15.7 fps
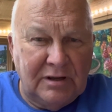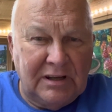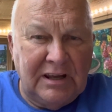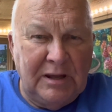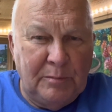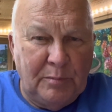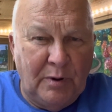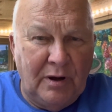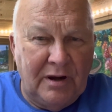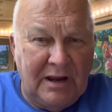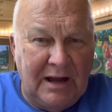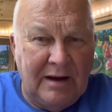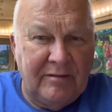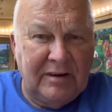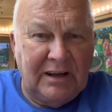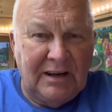keep on
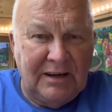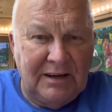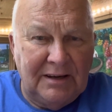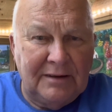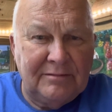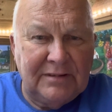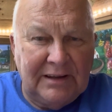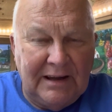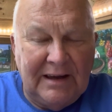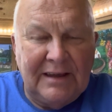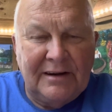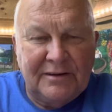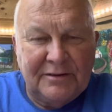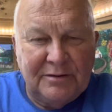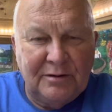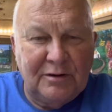having a loving
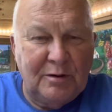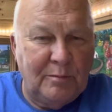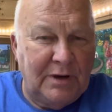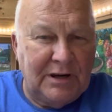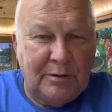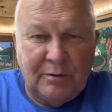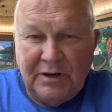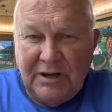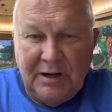attitude no matter what